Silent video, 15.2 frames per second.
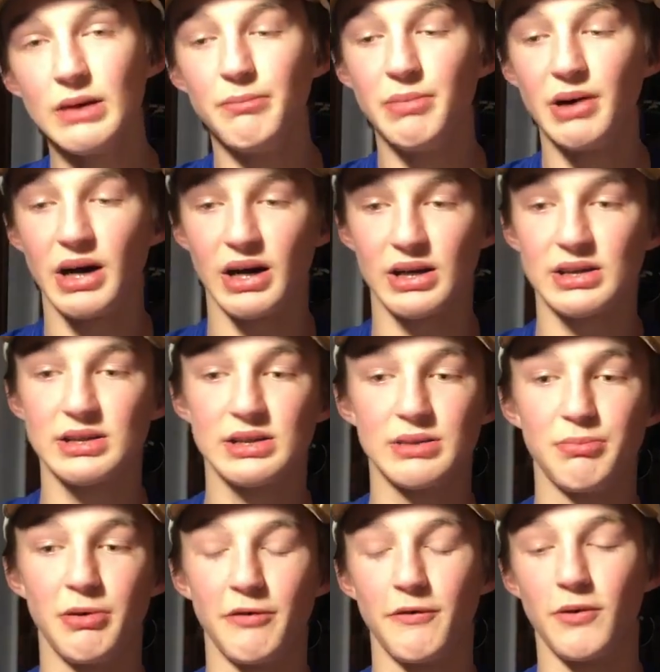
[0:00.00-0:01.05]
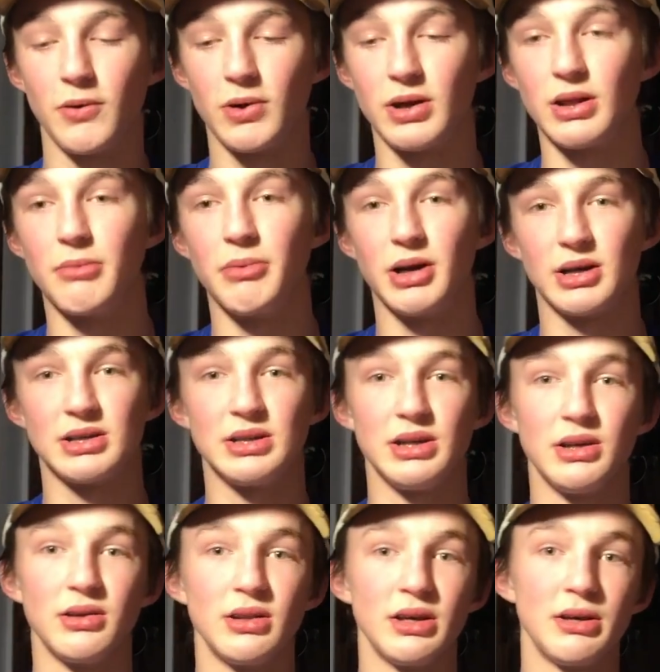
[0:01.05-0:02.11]
Bucks before the Bucks and
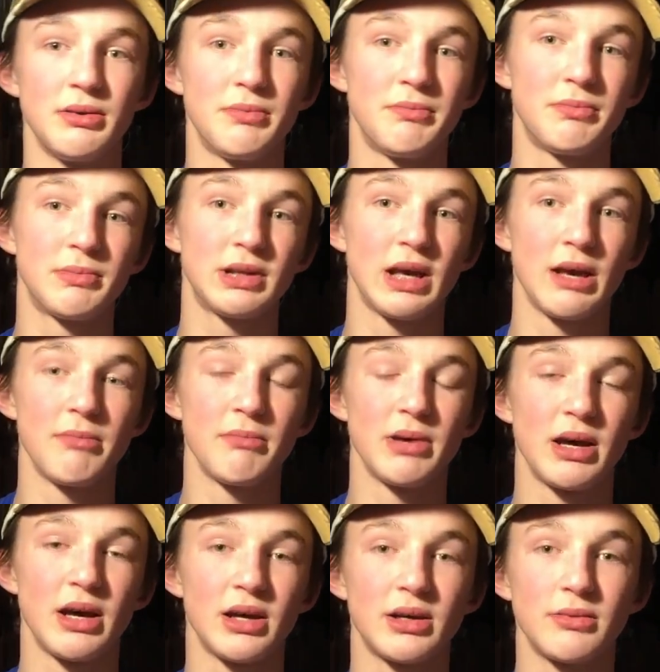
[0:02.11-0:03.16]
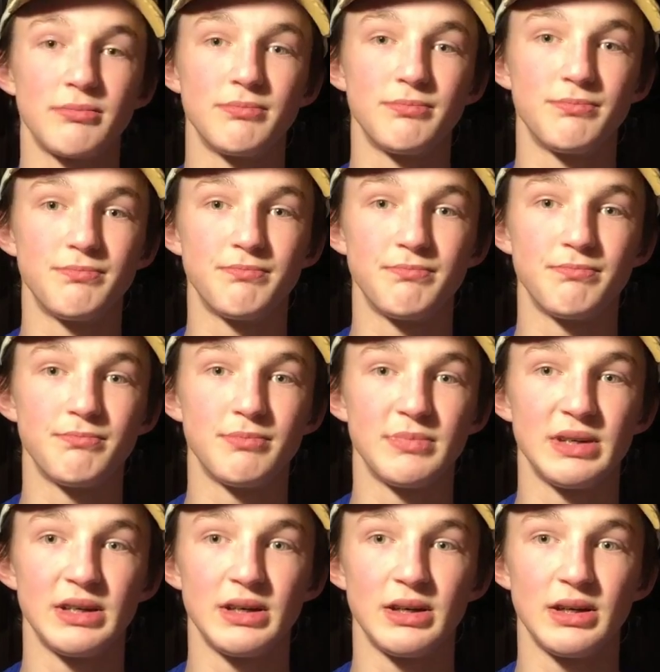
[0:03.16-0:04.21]
Elliott came back.
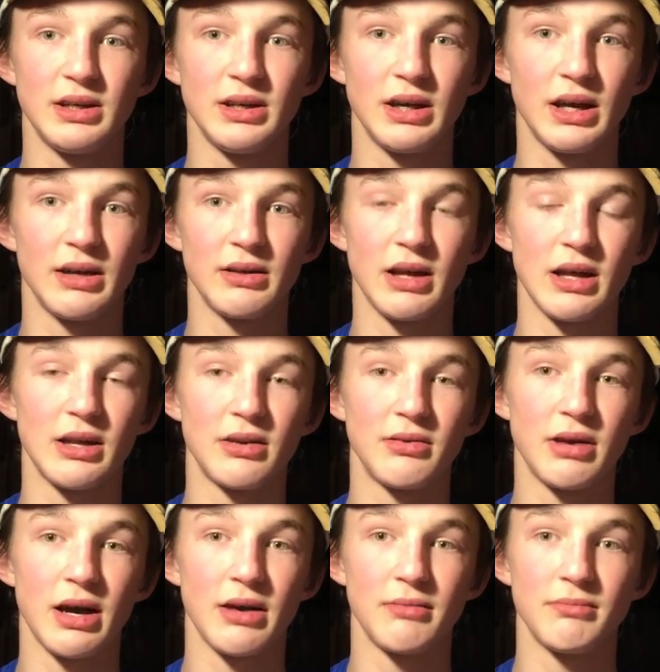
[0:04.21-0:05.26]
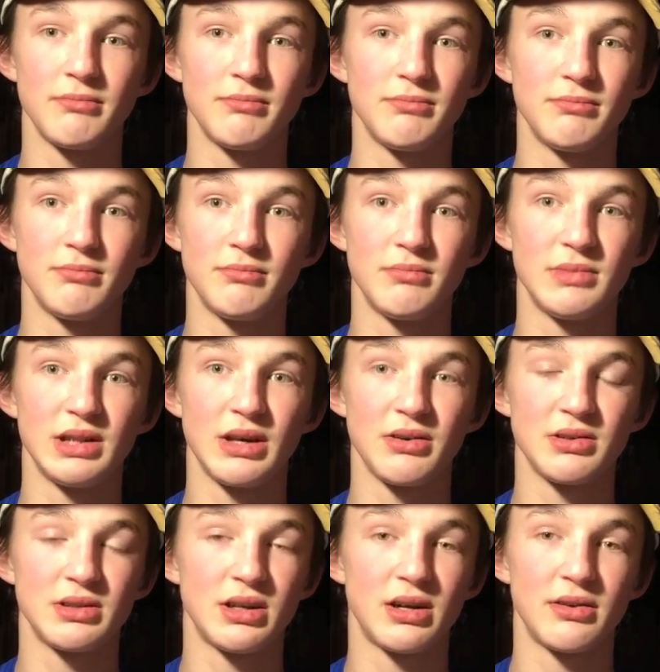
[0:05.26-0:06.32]
Yeah, that
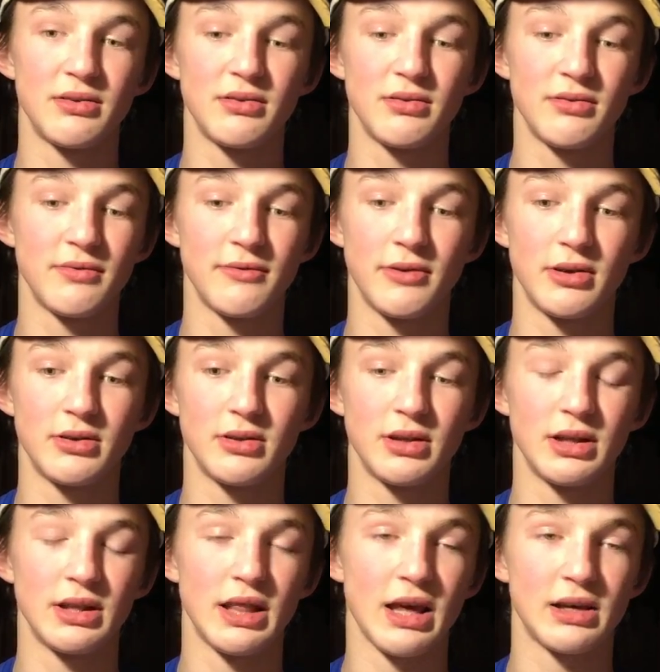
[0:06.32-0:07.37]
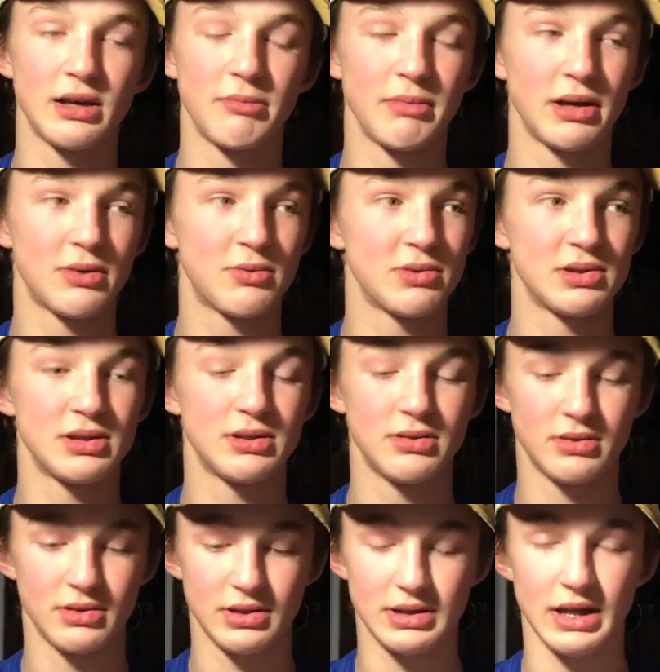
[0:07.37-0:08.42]
was not fun. That comeback was just
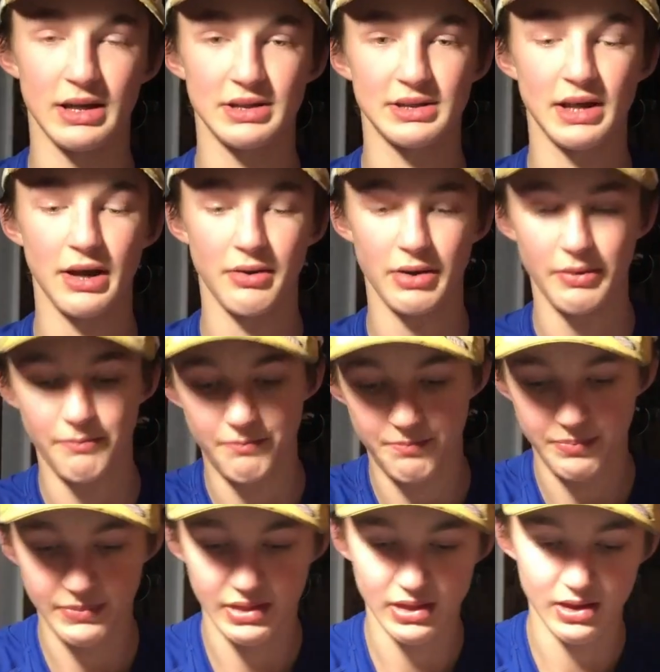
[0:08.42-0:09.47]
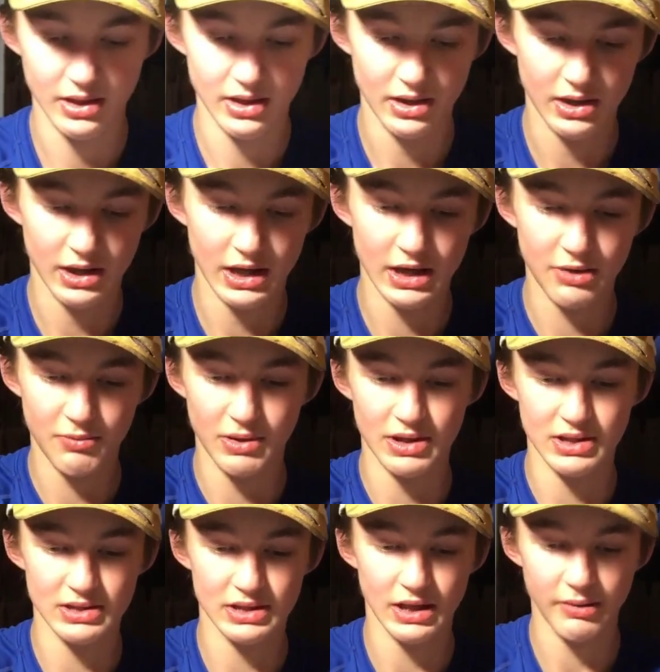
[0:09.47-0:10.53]
kind of scary.
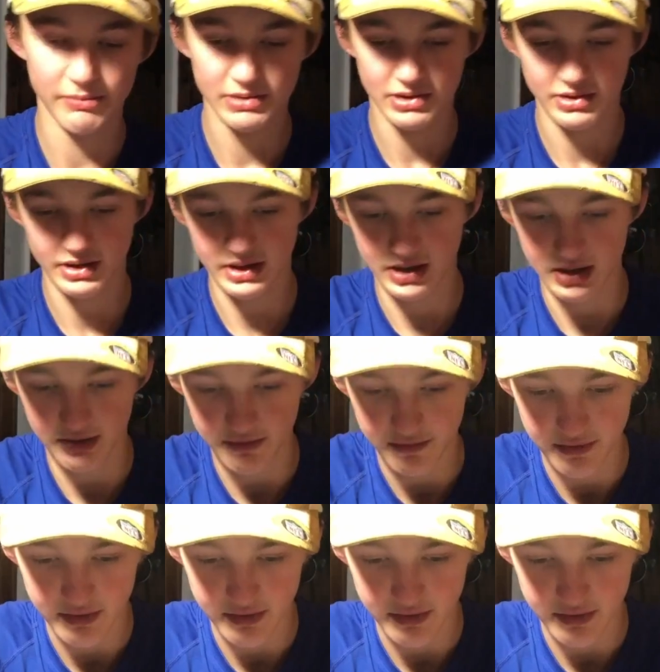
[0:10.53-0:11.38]
Anyway, stop turning off.